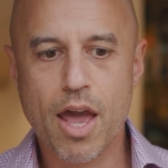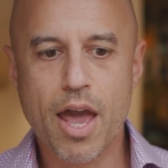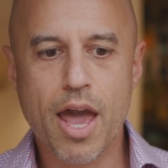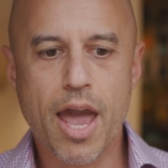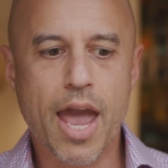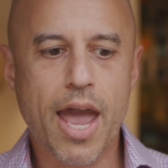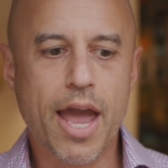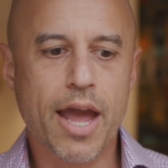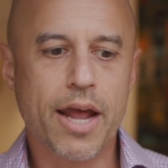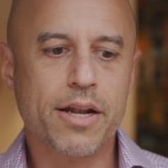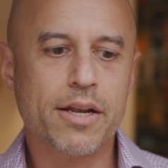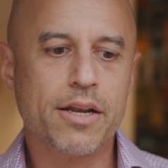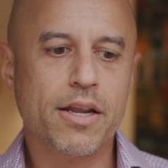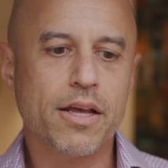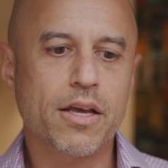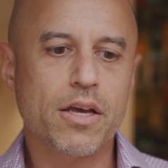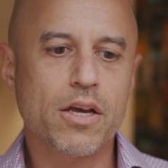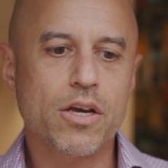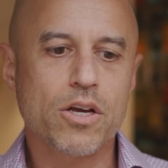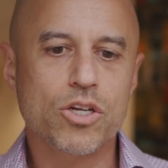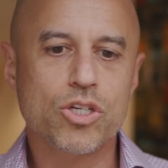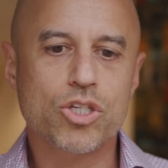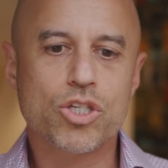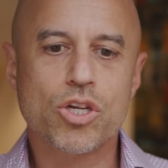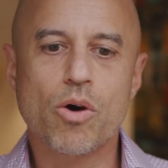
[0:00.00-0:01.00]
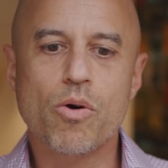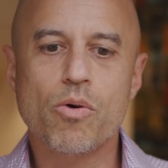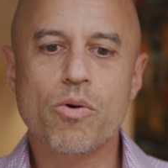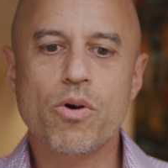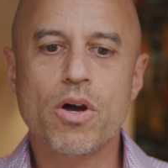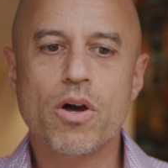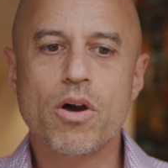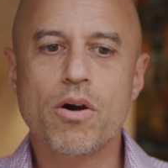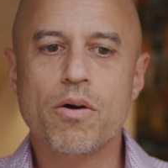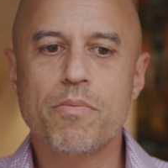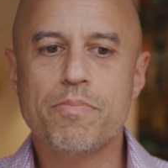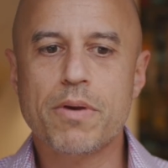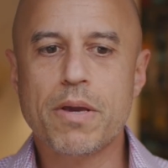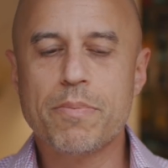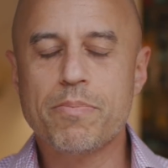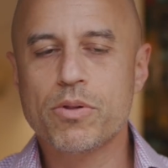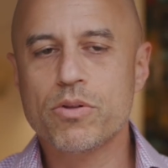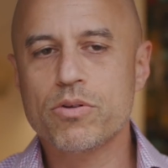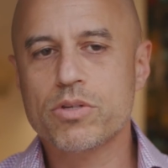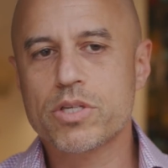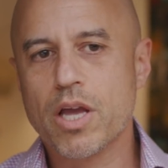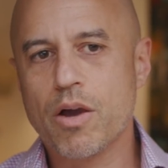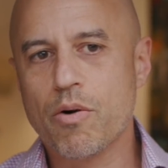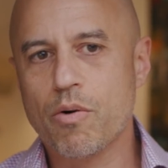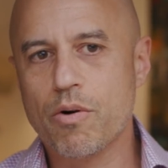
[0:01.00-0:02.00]
And so people
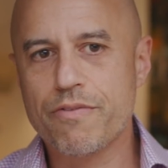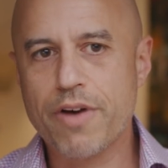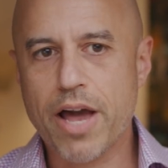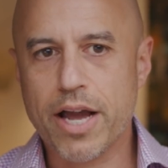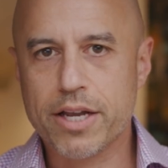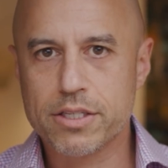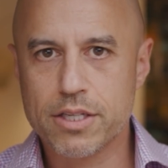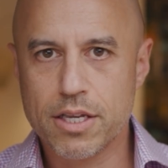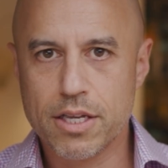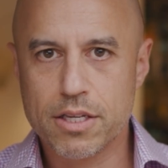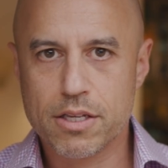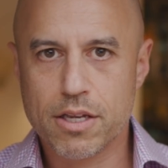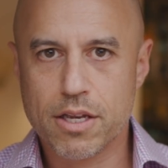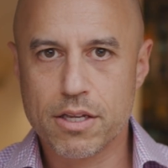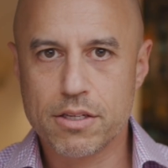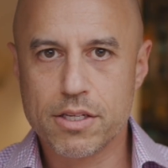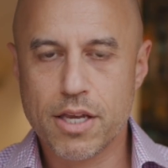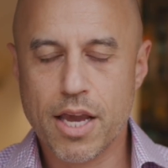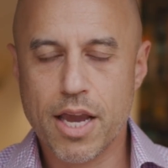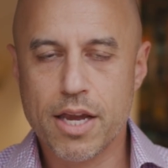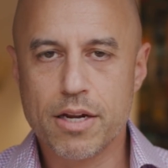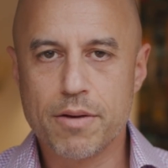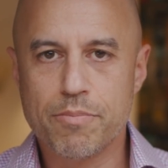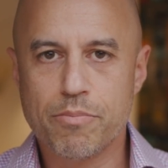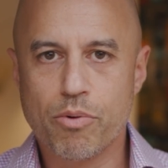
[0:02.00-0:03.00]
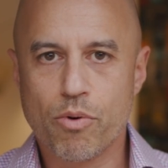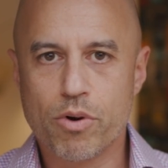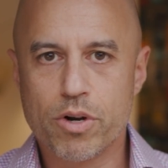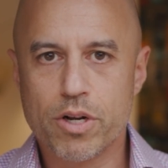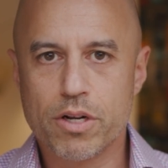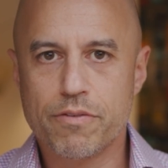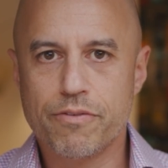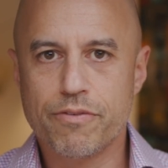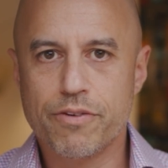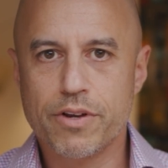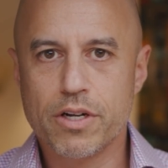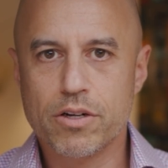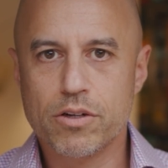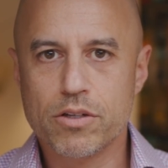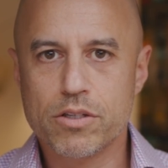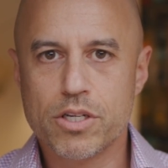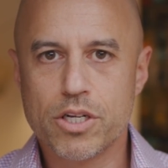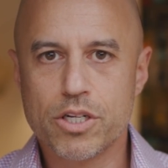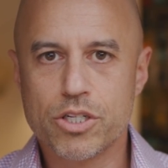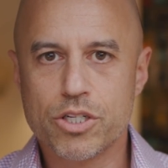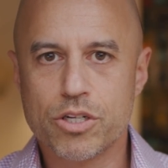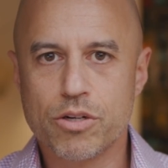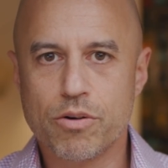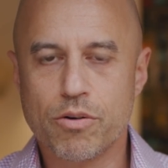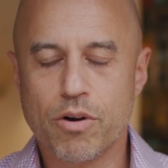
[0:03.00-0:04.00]
who say, well, vaccines contain aborted fetal
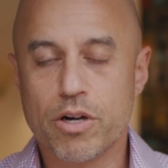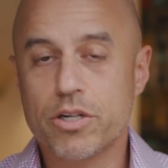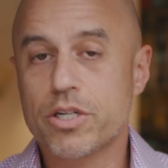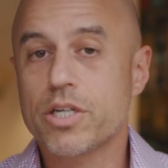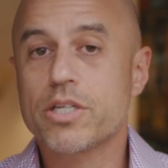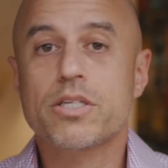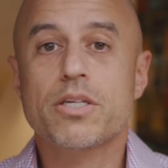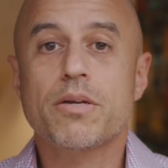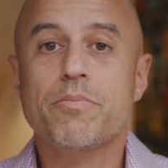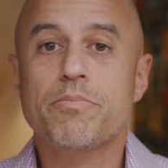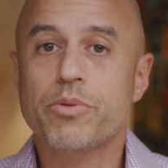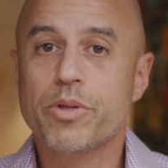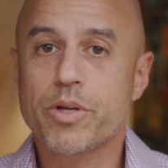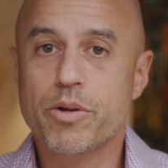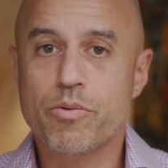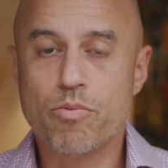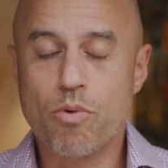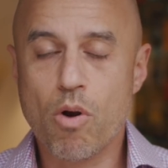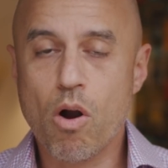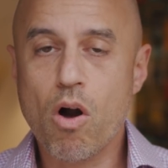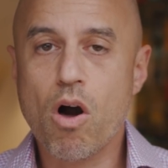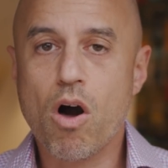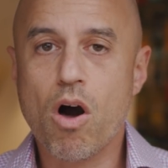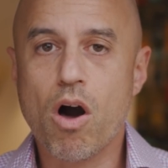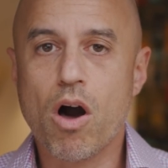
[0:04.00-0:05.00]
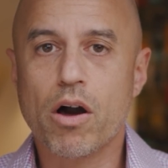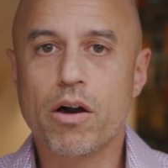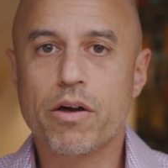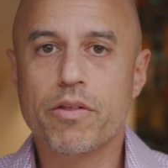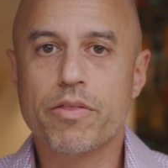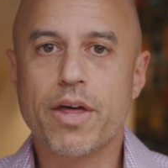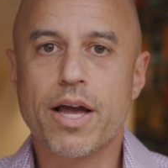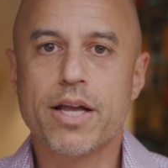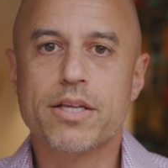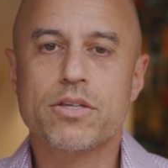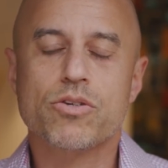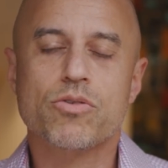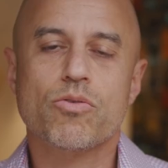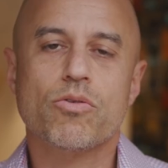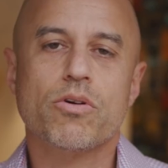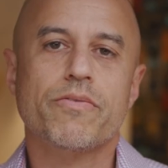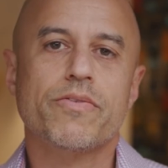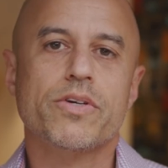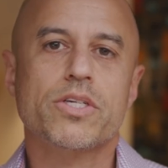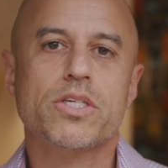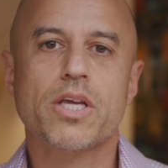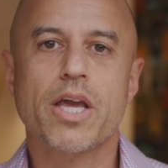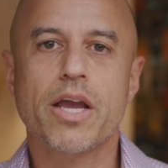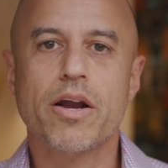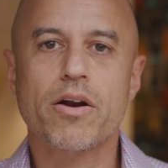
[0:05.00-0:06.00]
tissue are just simply wrong. That's sort of
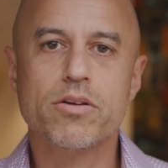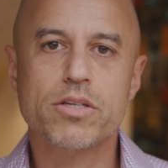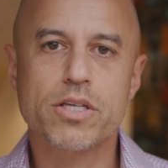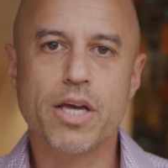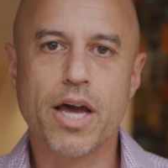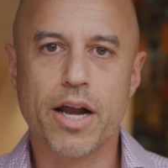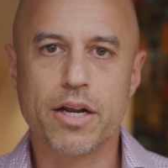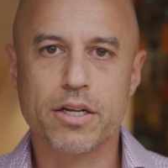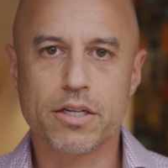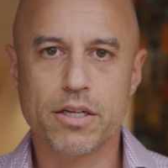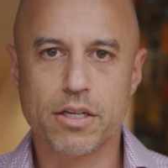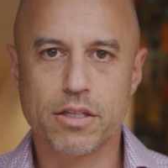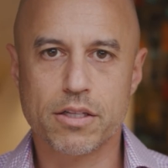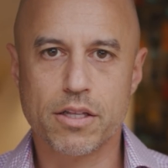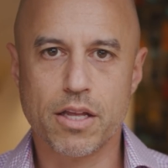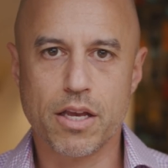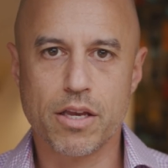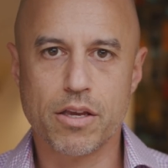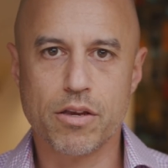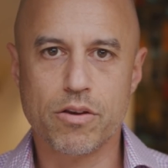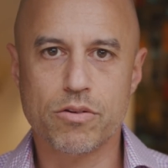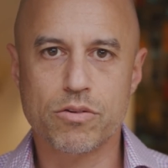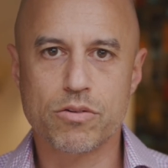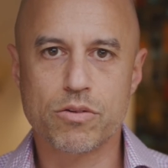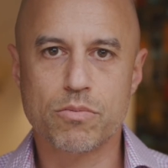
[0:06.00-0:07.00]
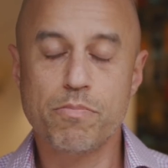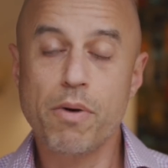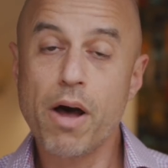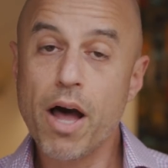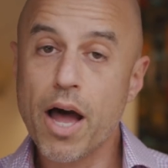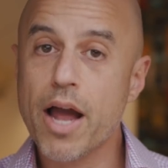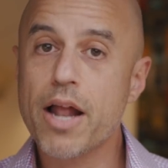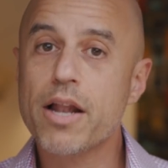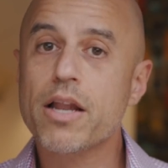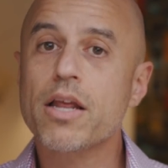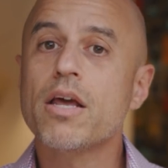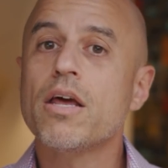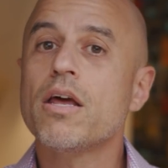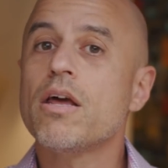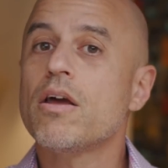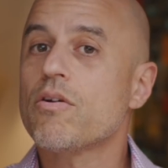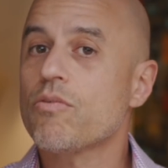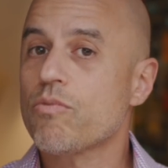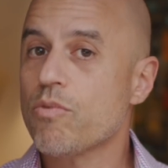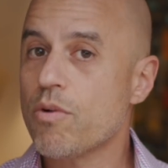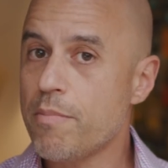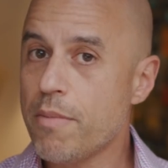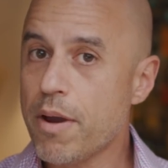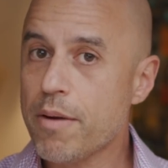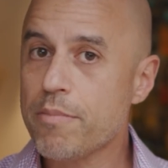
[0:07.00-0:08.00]
a scare tactic they use. But
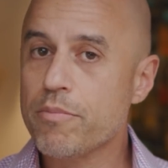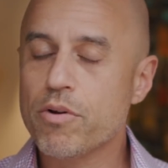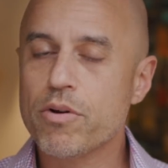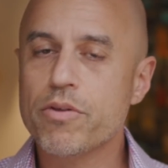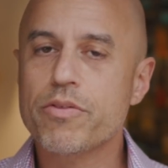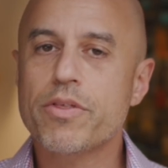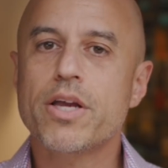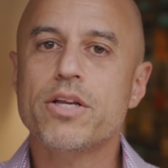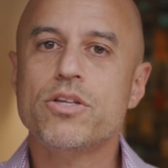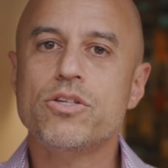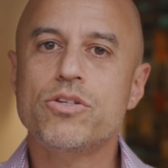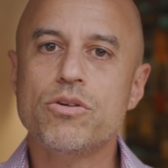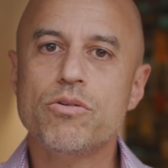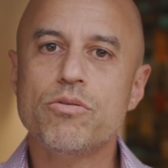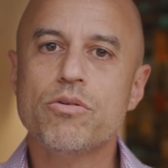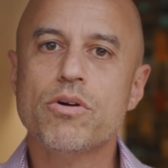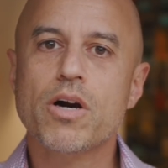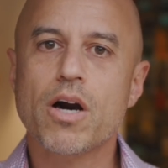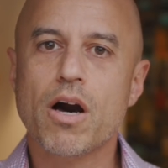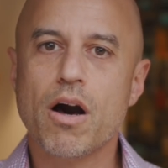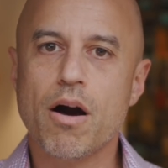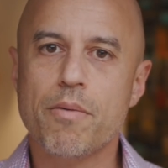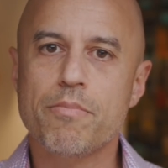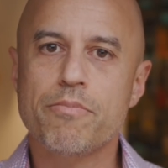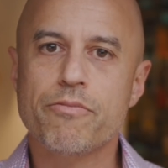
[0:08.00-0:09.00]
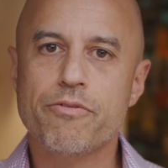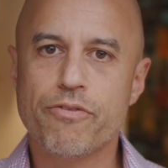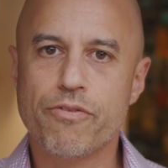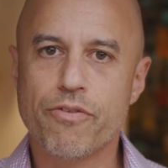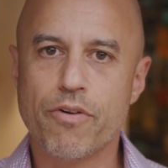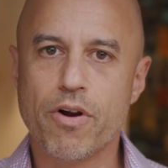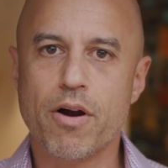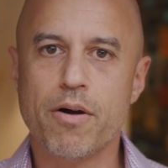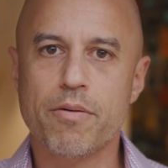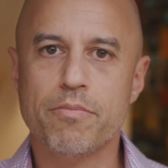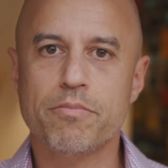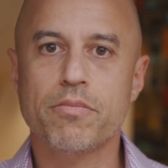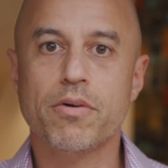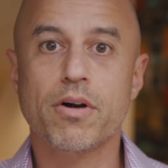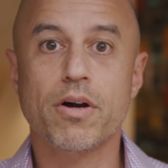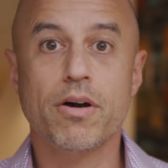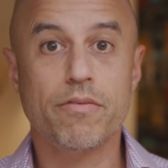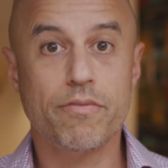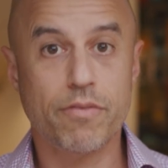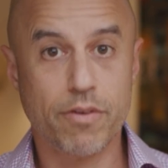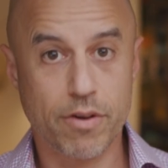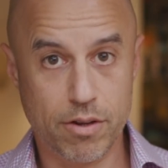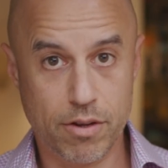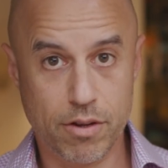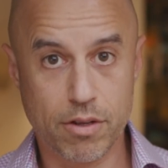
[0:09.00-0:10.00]
remember, they do come from
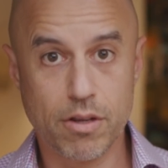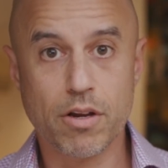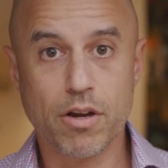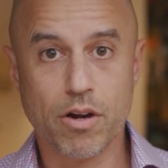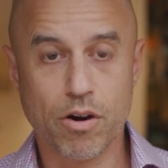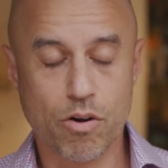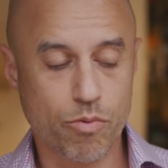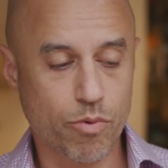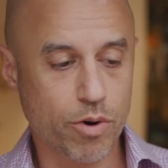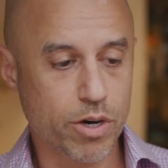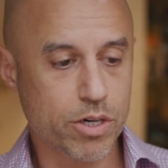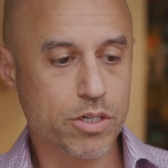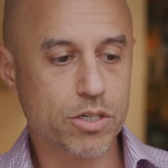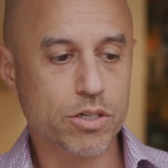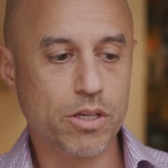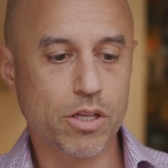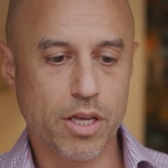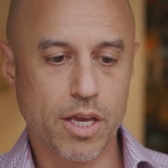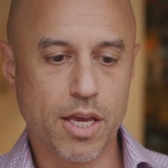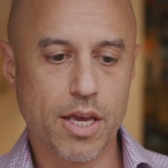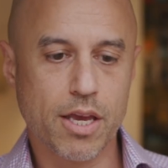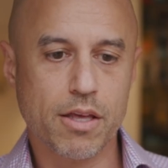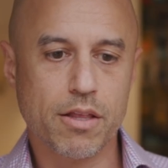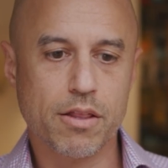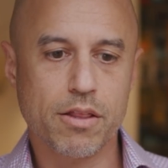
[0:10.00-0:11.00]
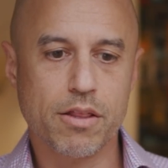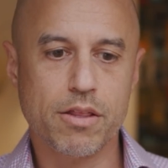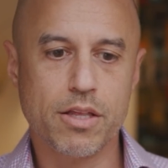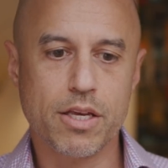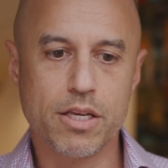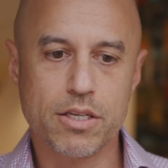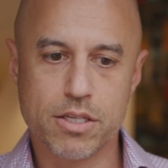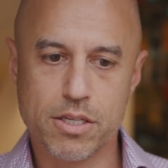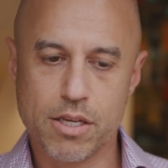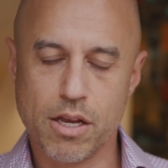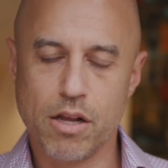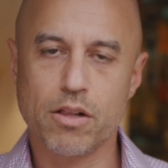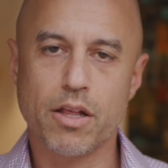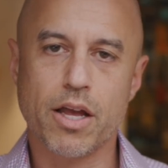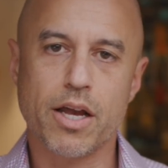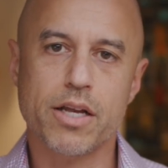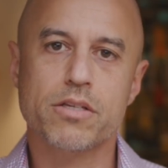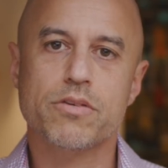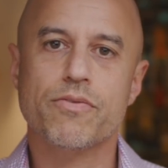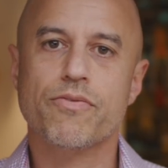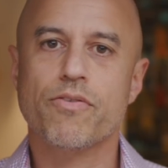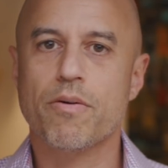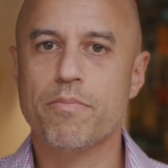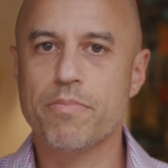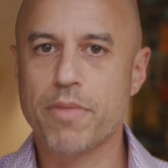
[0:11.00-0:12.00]
originally these cell
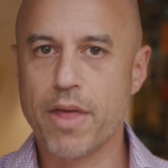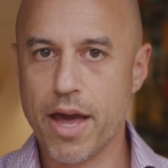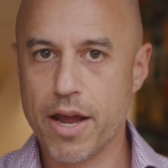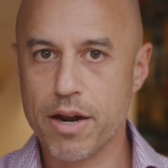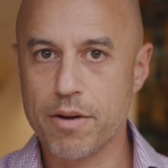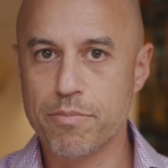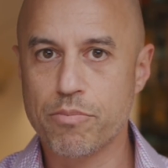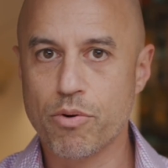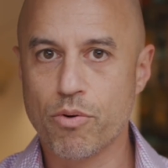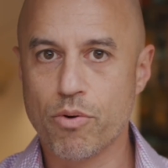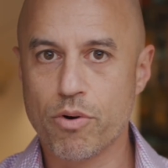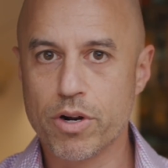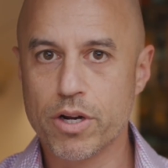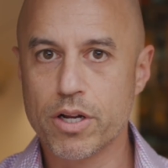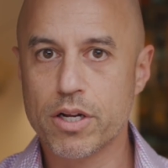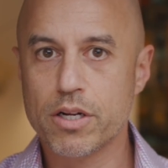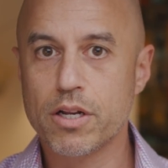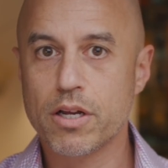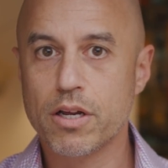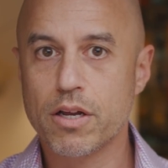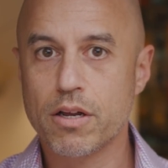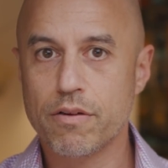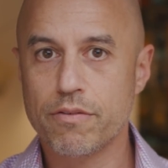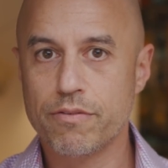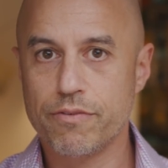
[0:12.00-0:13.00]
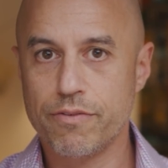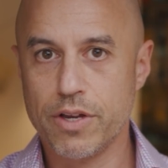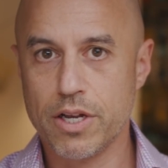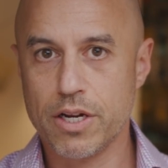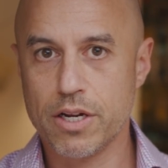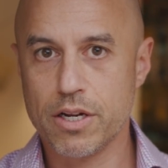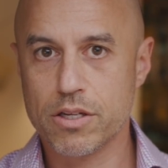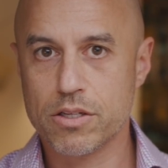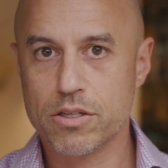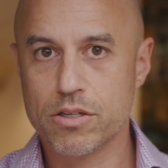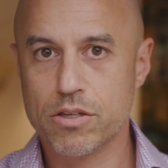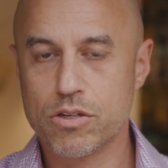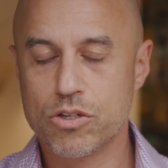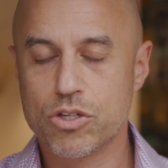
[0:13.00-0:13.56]
lines from that aborted fetus.